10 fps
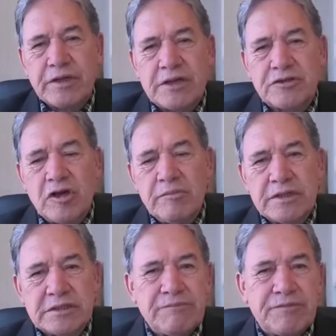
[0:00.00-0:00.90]
I told my
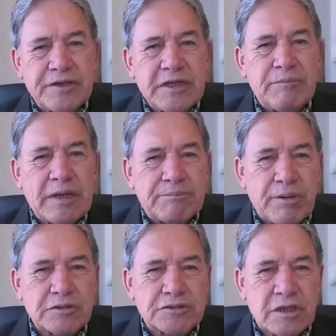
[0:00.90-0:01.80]
team, forget about
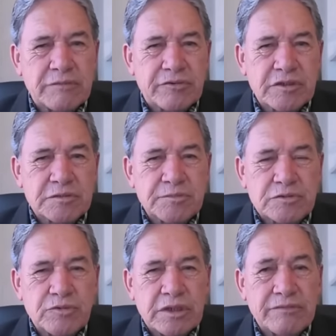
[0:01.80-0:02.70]
posting over Christmas
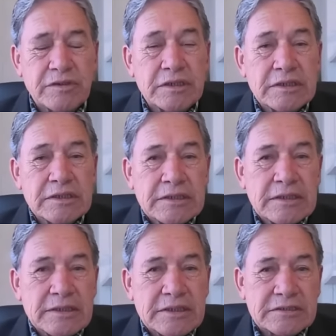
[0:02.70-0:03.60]
and what have you.
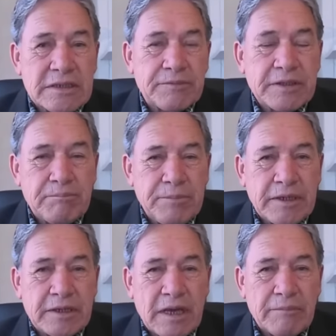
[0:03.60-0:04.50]
There's something
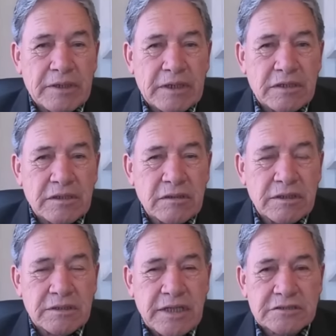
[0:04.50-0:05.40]
big coming. Until
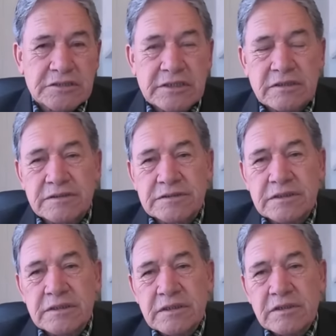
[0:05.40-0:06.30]
the dust settles,
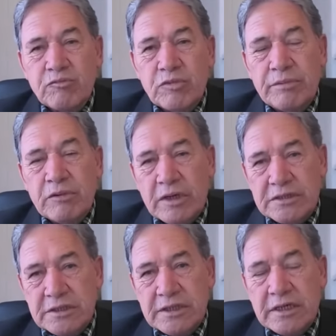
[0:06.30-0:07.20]
we'll be
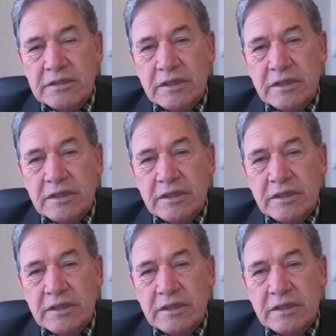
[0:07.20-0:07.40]
wasting our